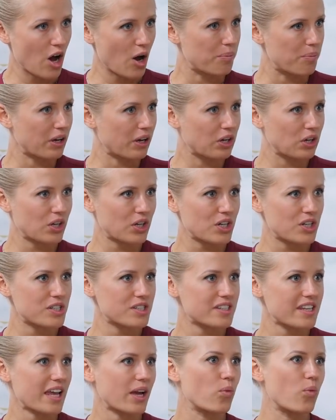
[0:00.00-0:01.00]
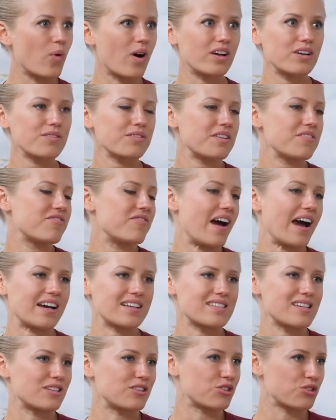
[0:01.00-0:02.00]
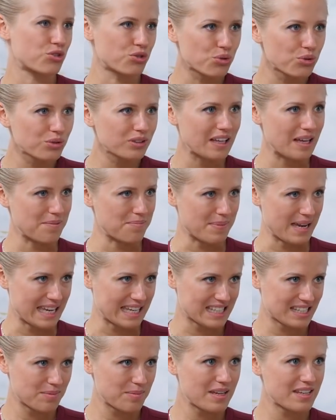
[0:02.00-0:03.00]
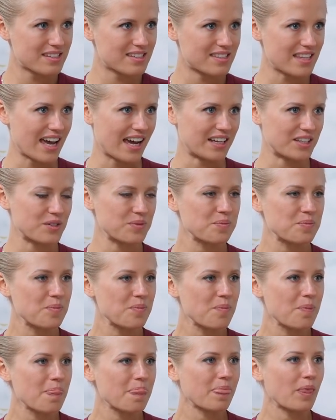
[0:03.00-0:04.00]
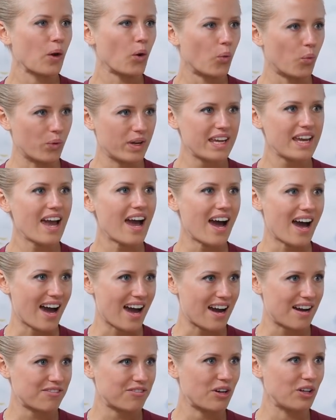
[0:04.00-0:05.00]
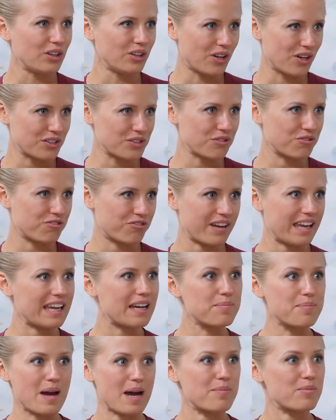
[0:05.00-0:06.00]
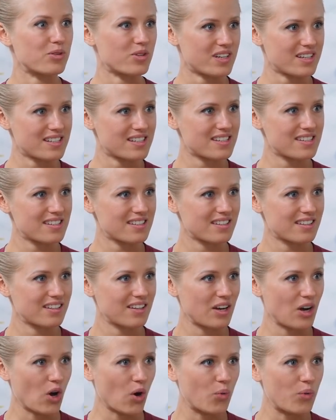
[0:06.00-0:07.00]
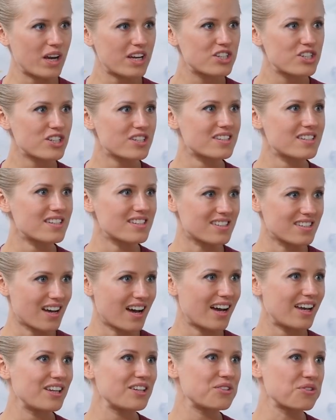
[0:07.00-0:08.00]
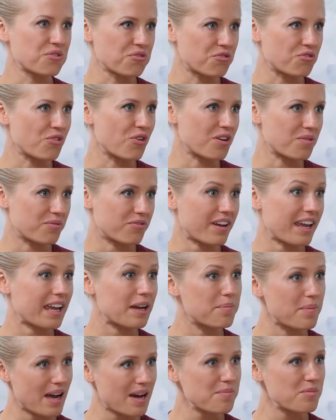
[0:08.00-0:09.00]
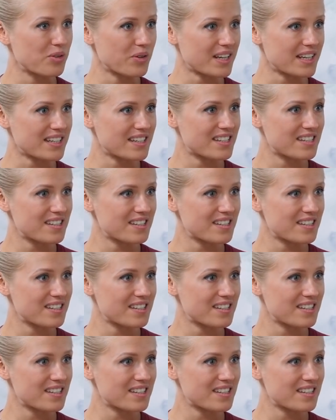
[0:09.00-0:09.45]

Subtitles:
Because like one of the facts that truly amazed me is that we have a lot of fake memories. We are just designed to form fake memories.